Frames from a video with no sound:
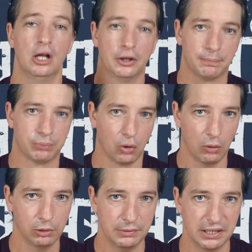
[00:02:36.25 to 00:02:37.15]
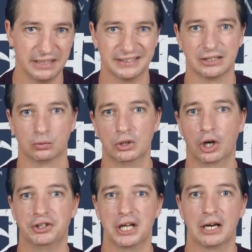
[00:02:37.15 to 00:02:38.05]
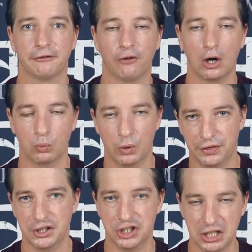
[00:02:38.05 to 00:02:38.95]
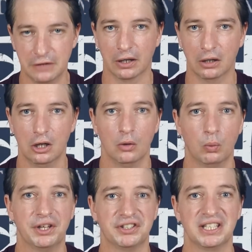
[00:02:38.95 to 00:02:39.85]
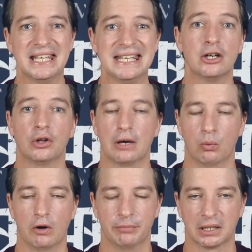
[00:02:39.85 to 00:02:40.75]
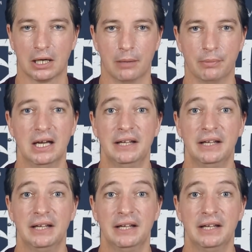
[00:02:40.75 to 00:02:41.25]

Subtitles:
The problem is we identify with the jiva, with this ego that we've become.